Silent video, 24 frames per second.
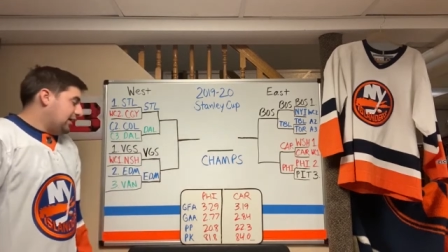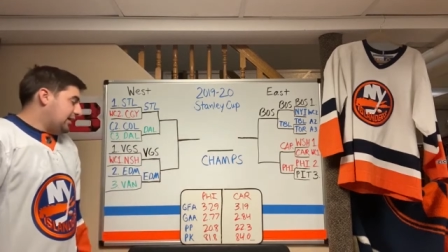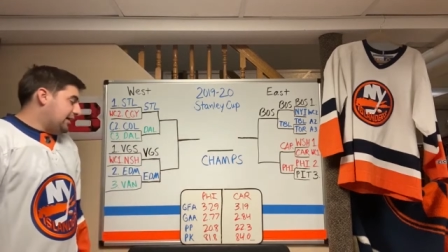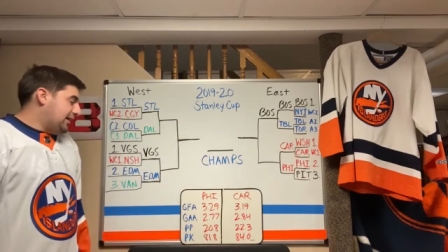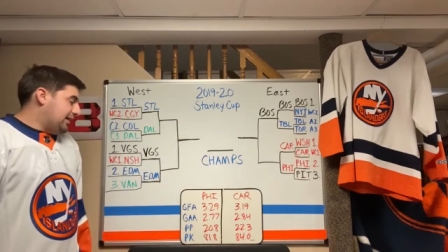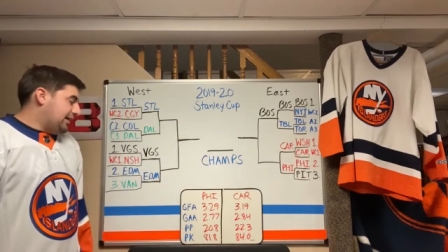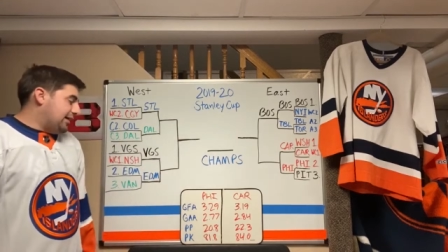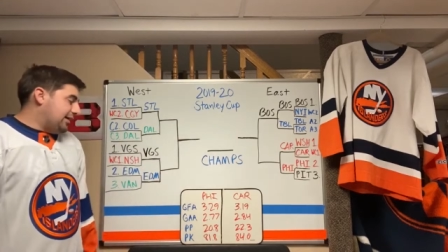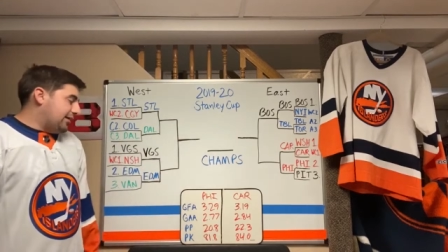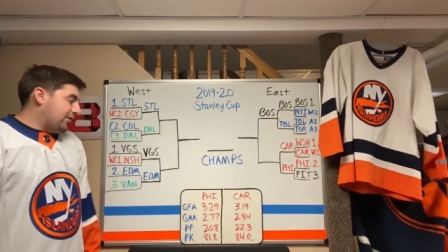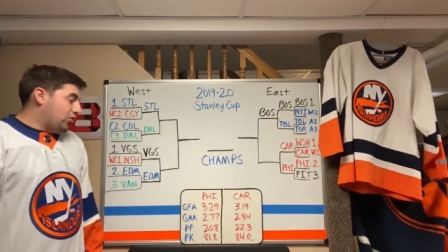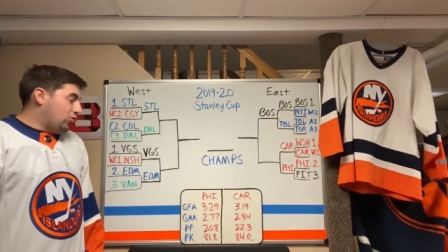
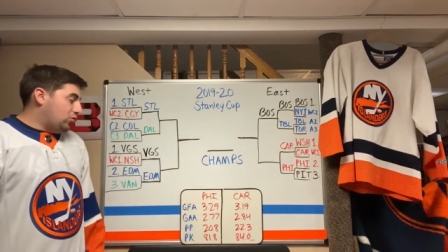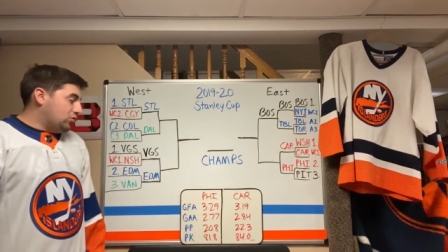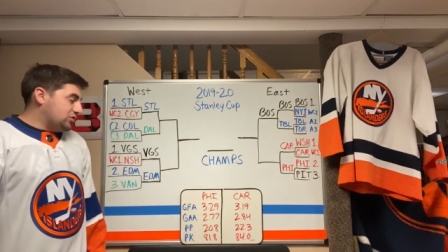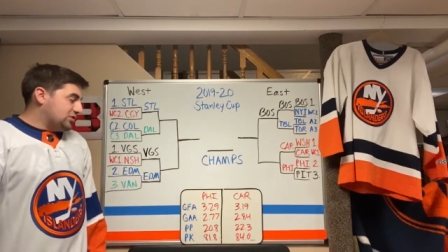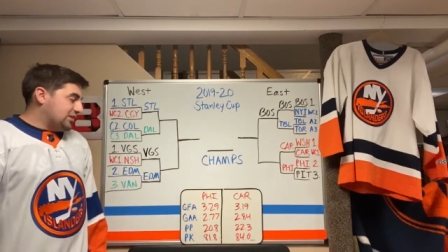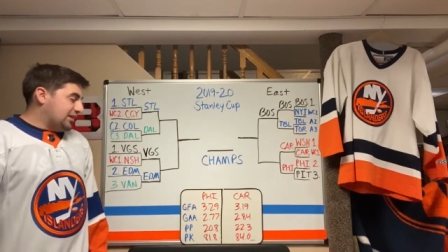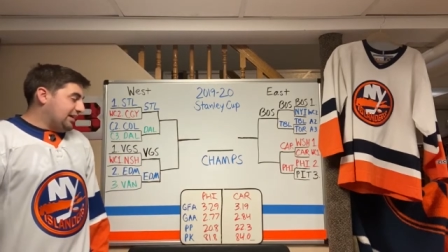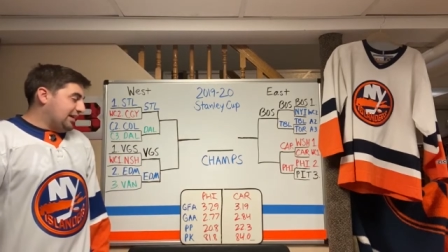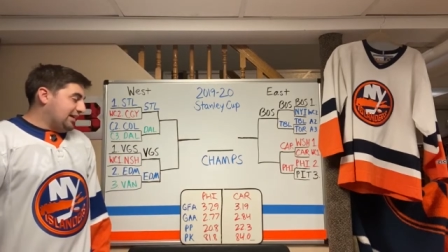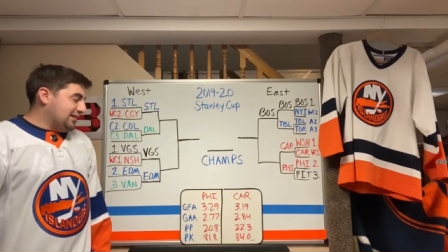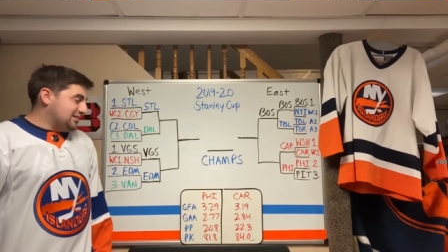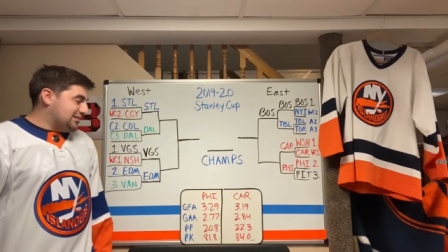
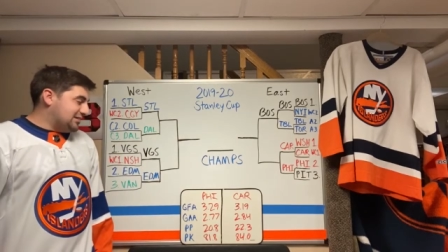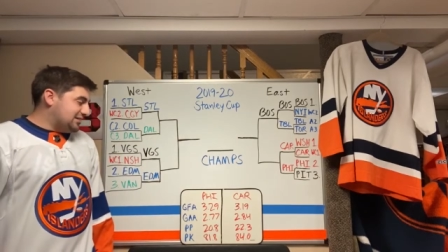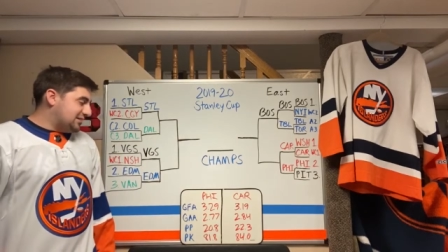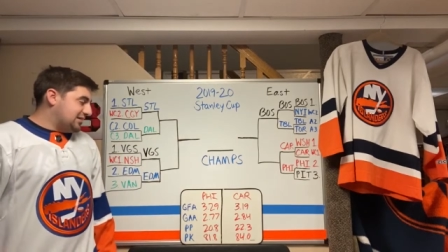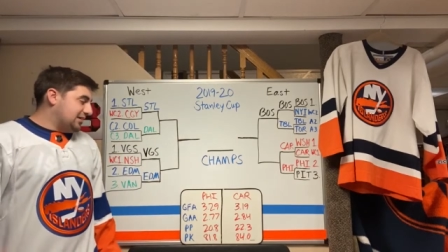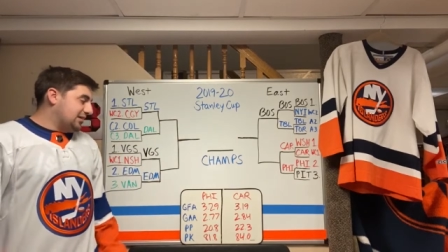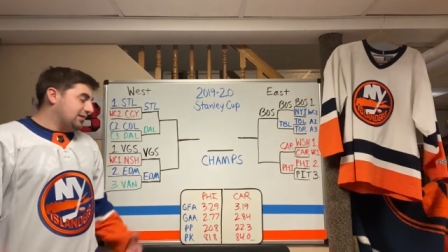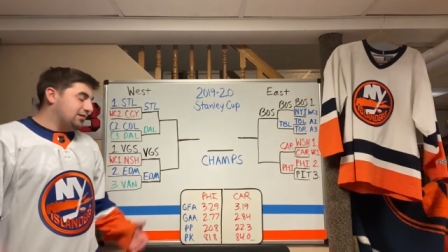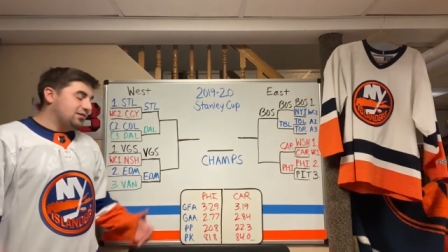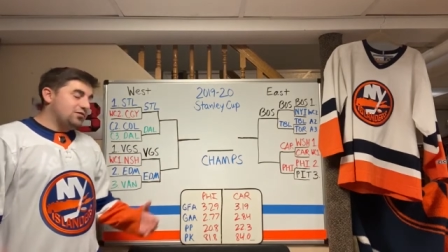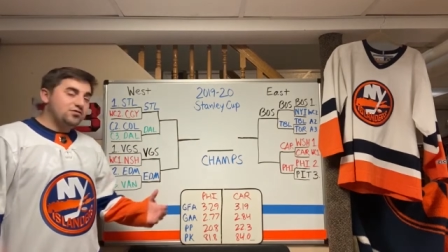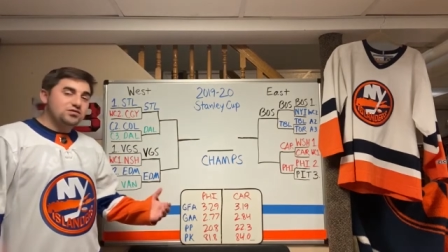goals
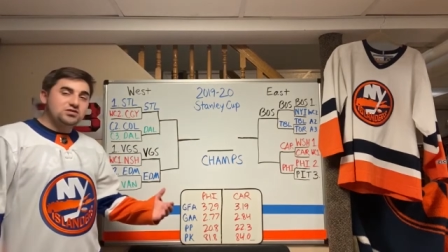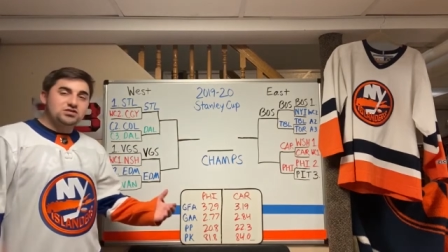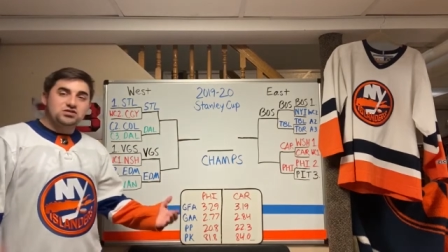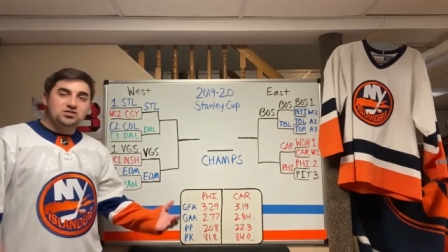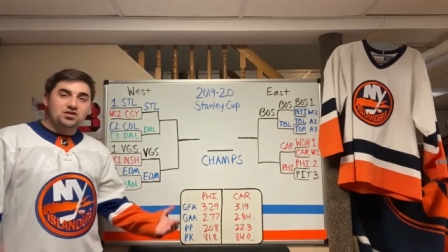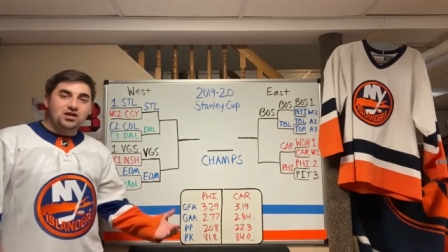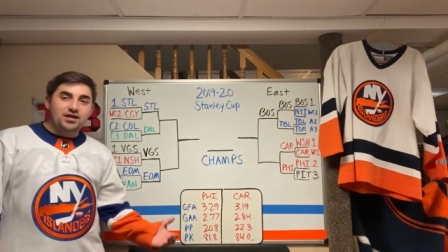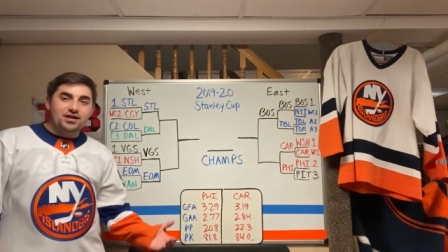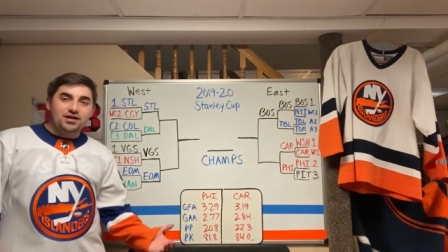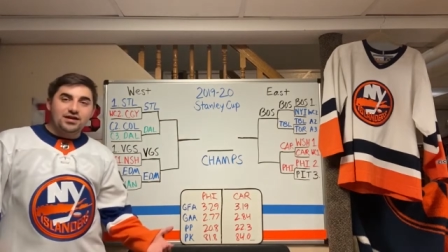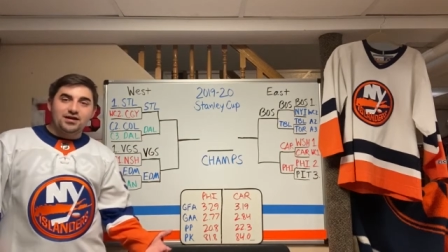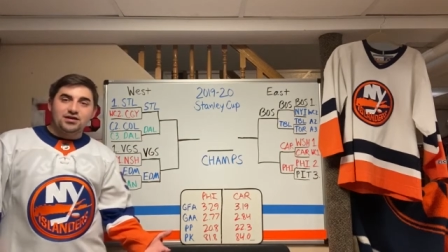against,
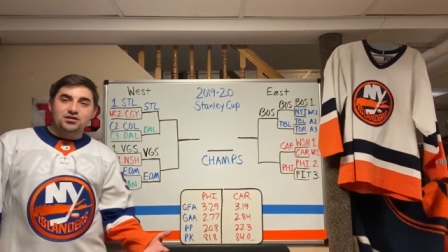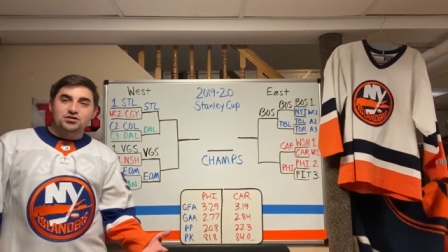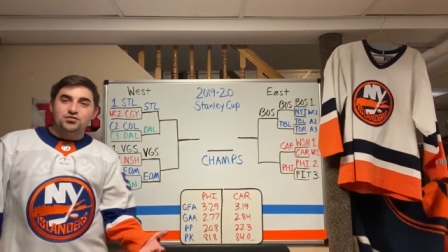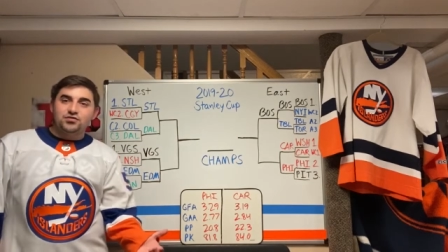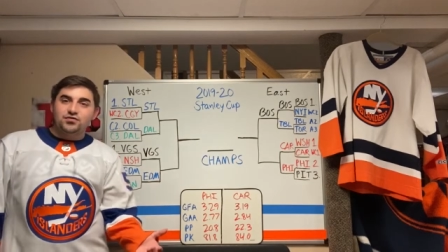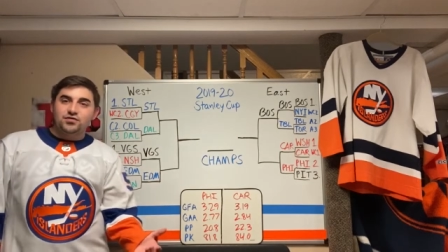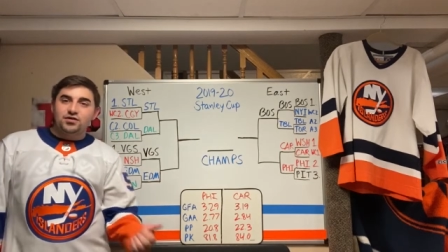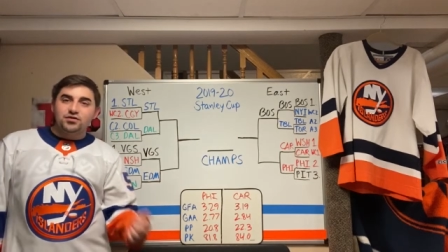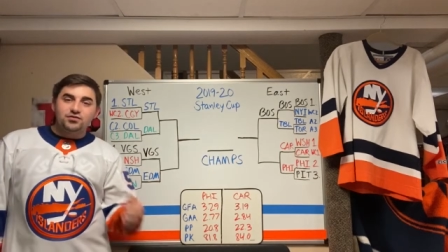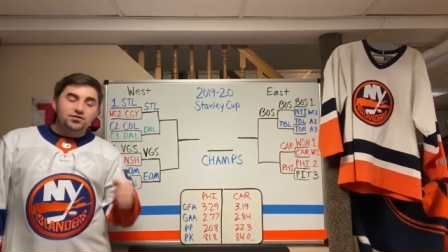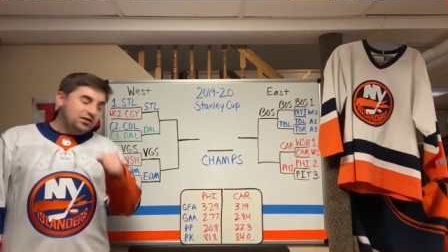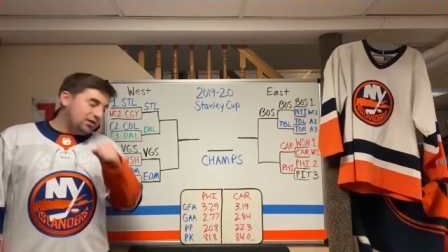slight edge
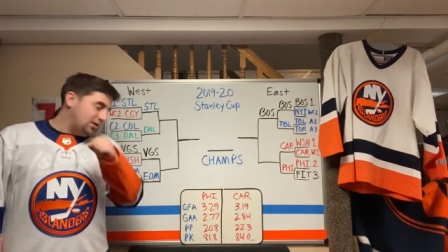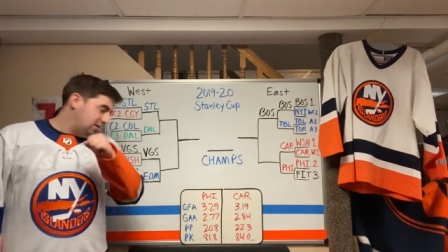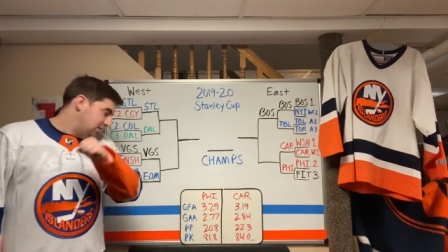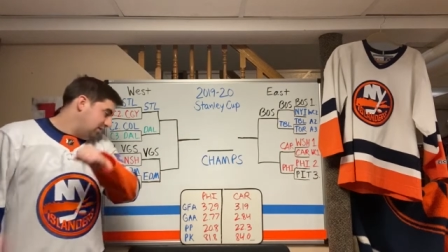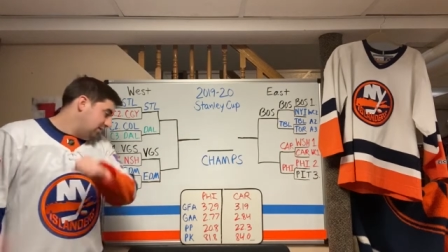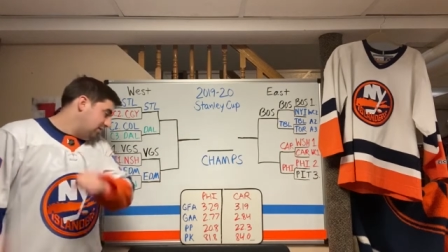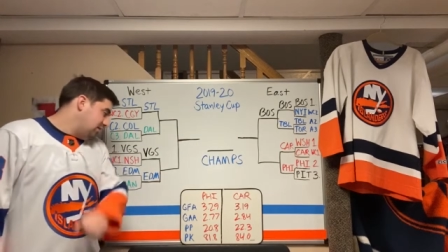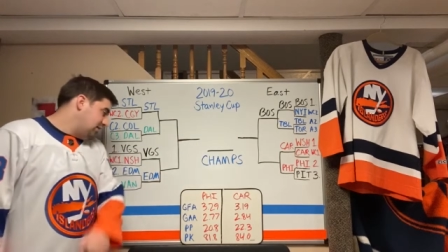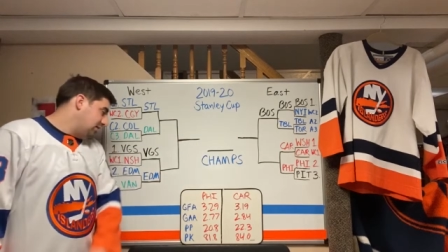Philly.